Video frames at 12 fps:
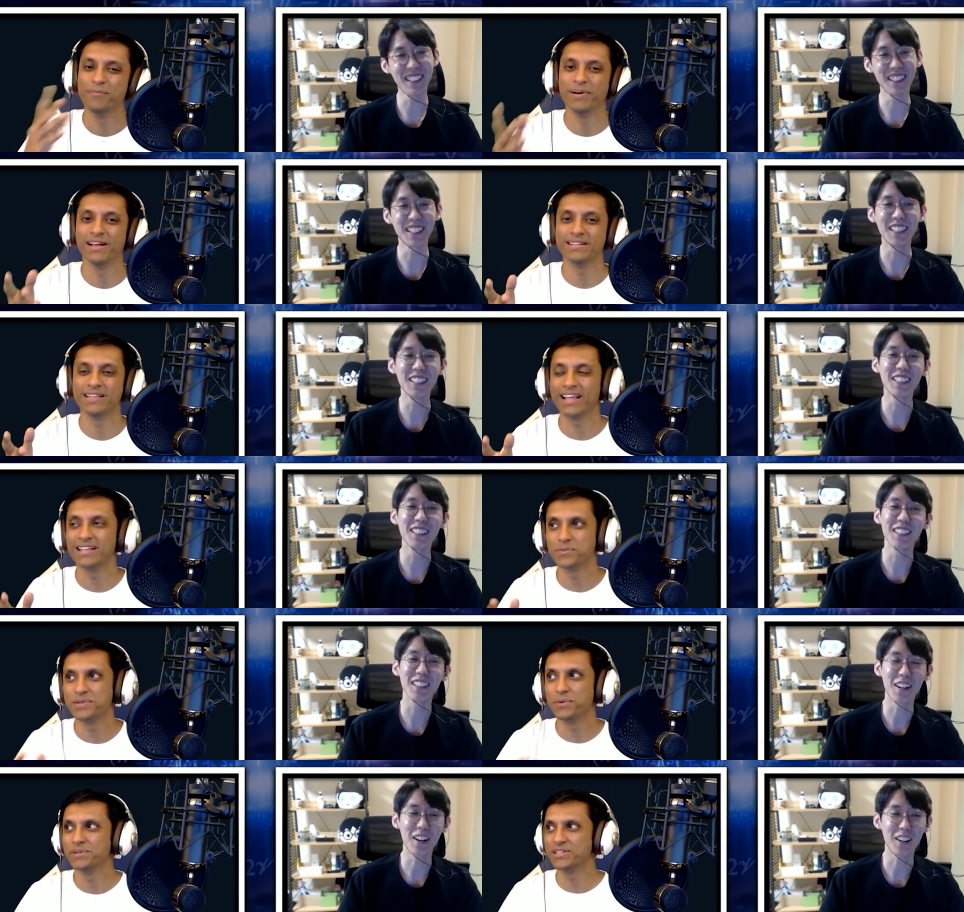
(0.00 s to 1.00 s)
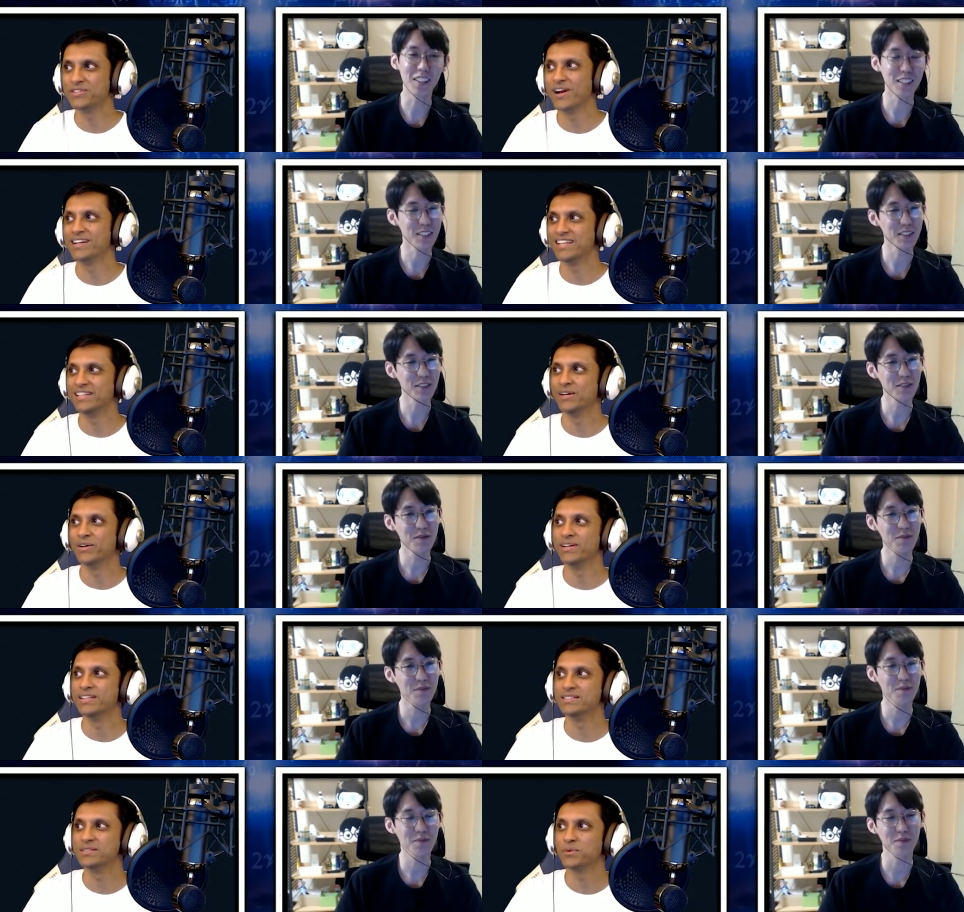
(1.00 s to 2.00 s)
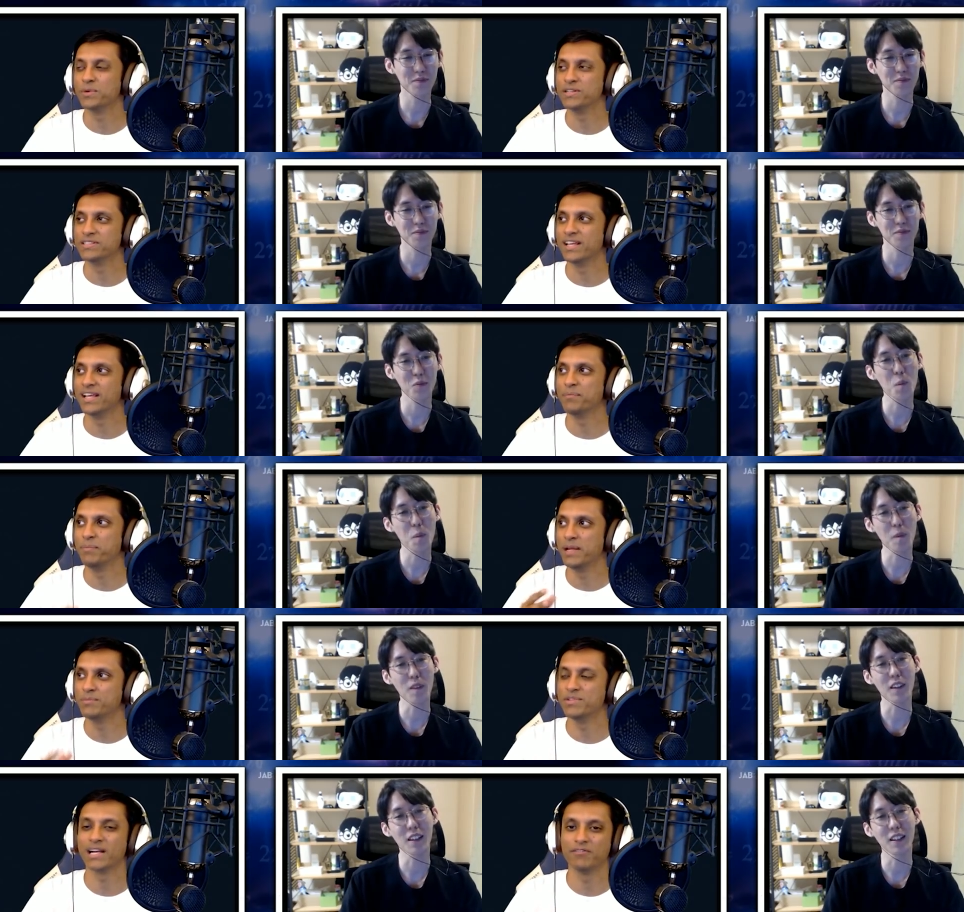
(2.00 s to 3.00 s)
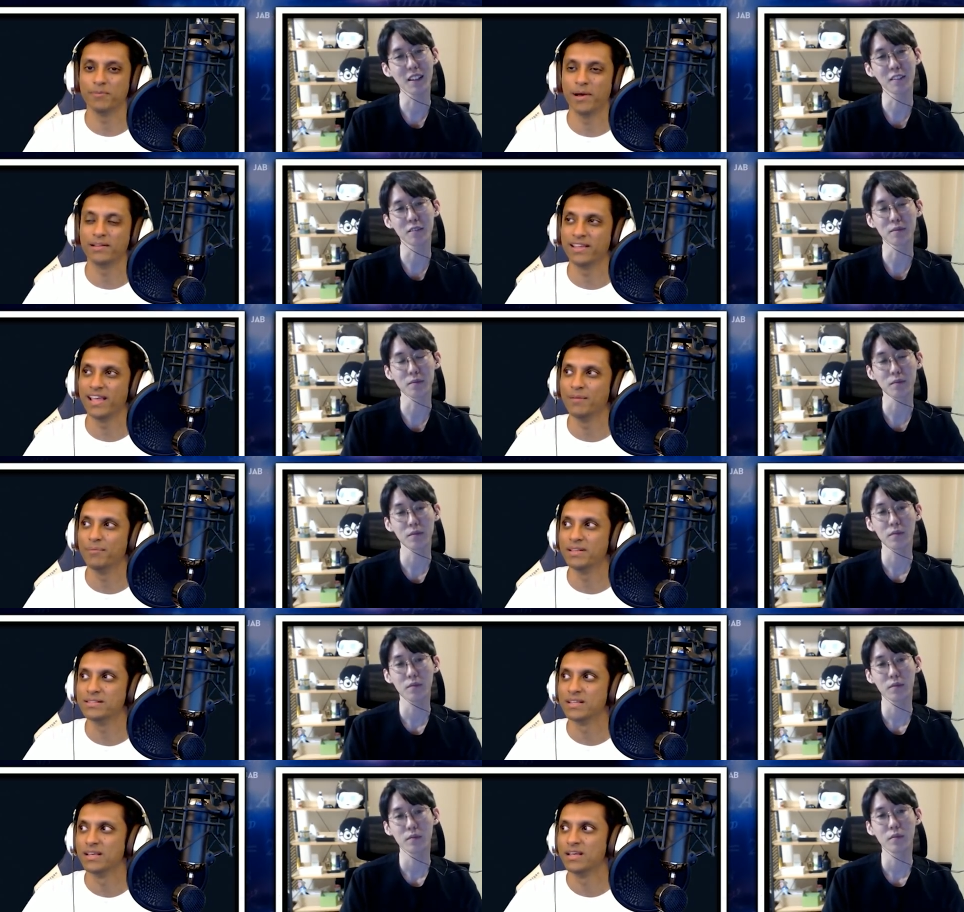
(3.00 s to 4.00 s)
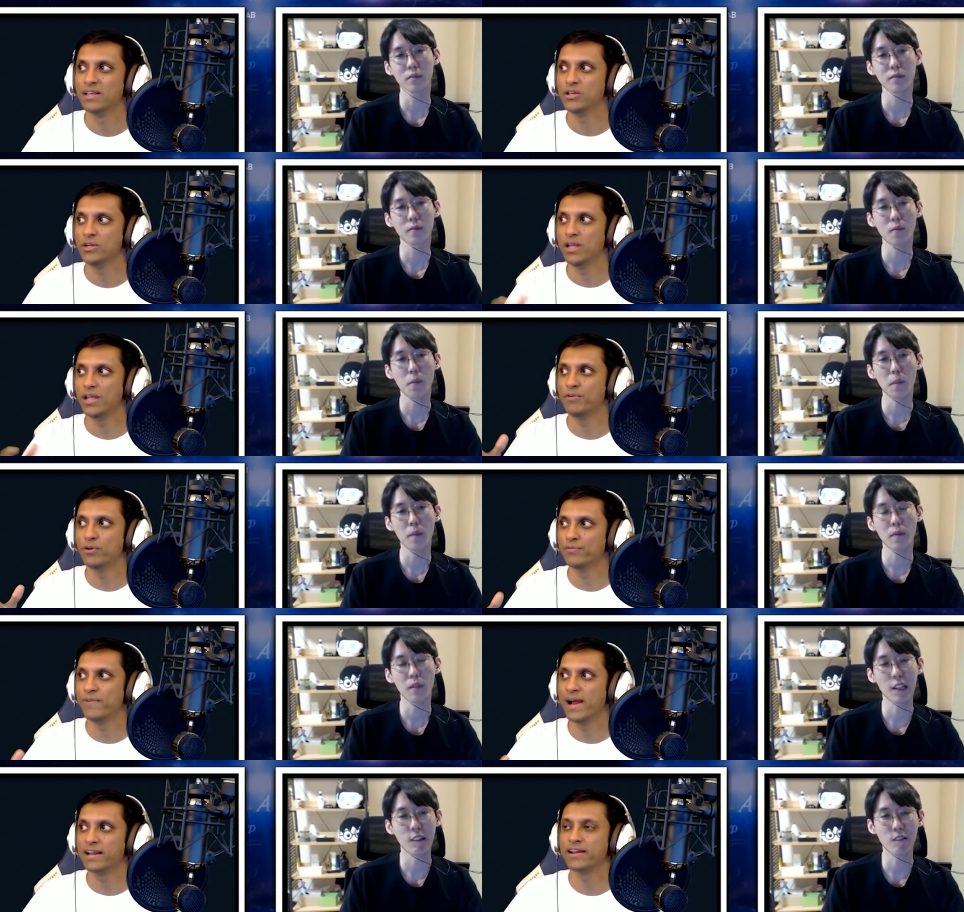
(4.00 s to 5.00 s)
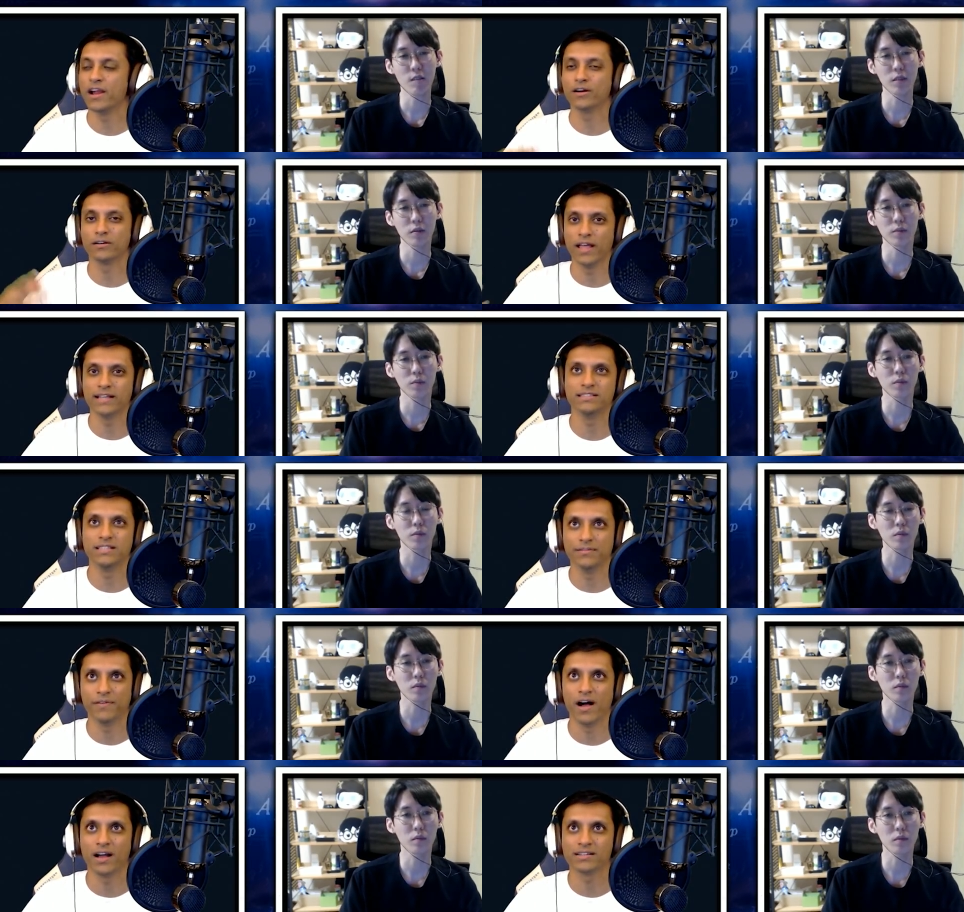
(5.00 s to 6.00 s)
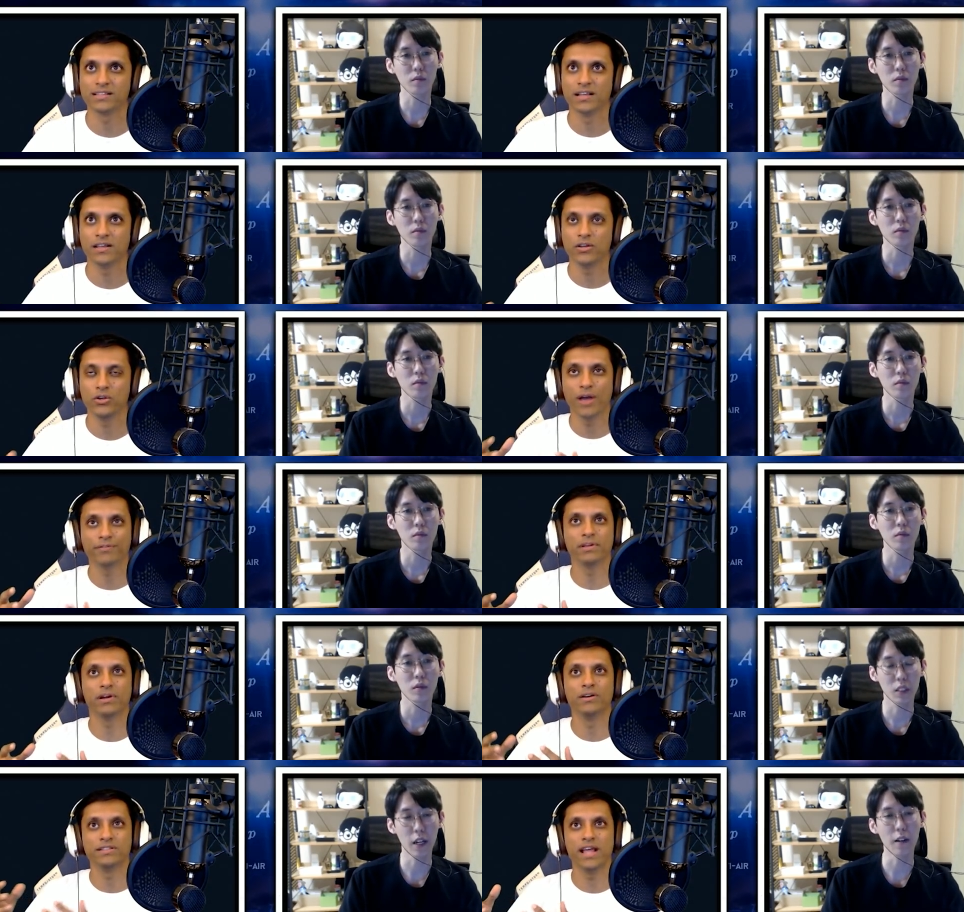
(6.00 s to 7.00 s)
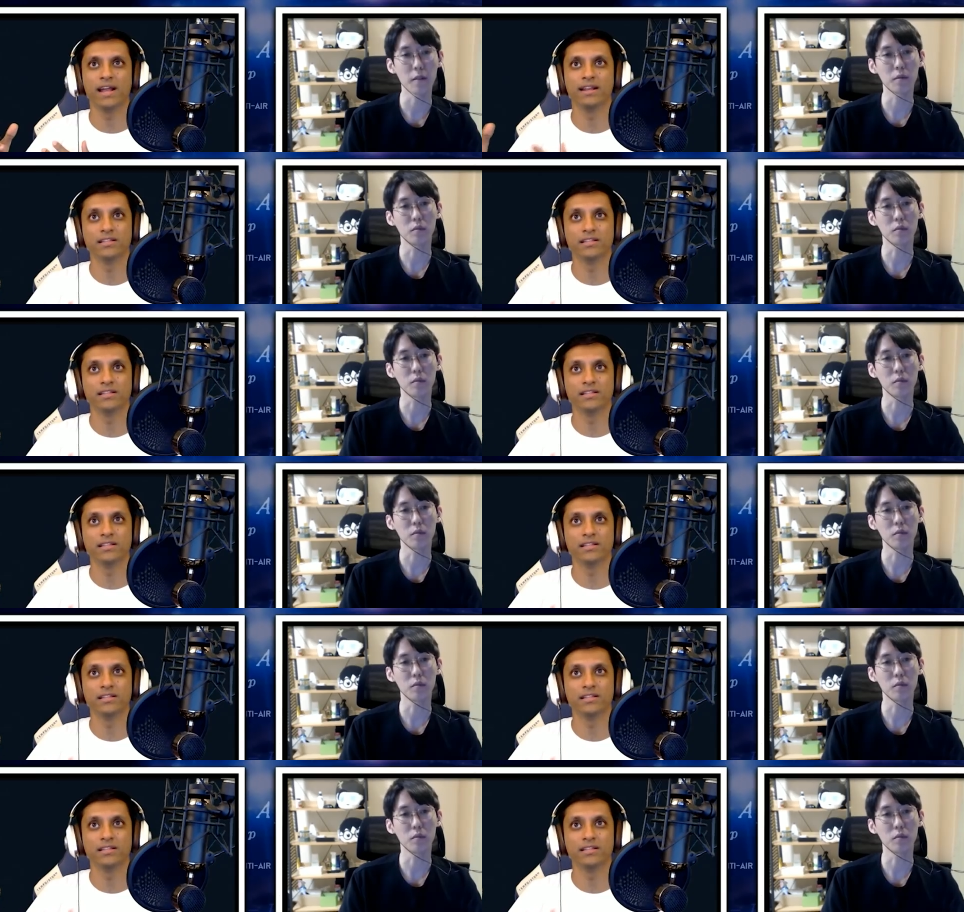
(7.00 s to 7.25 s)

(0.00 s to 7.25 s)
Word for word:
Speaker 1: But I guess what you're trying to say though is when you're saying be objective about the game, it's if you're fighting a character like Steve Fox, you have to understand yeah.